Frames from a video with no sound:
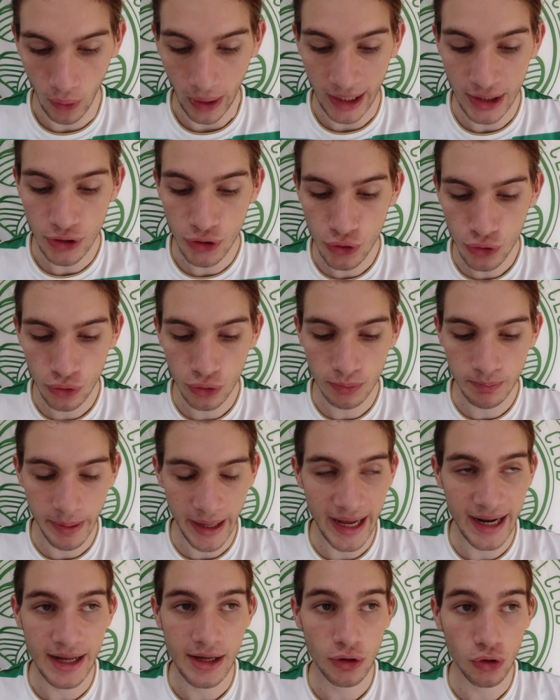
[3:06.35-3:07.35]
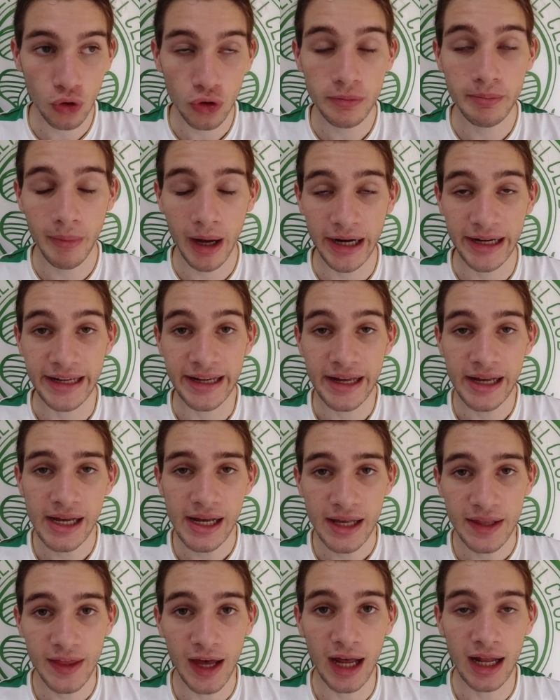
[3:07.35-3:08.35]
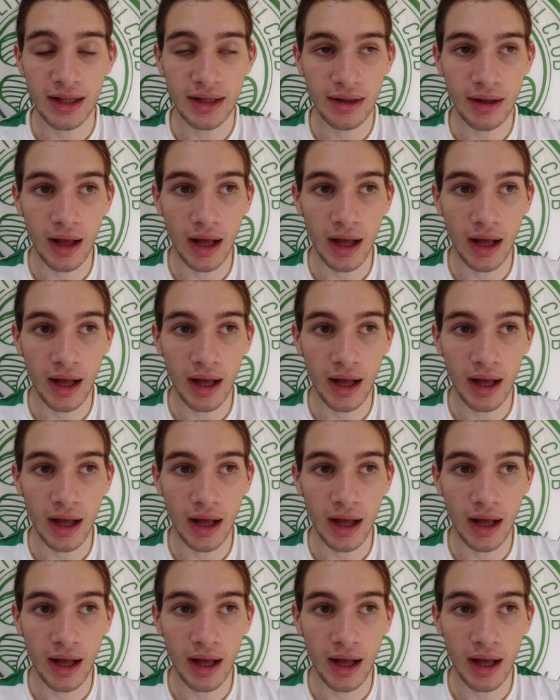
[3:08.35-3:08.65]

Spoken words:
And you could bet good money that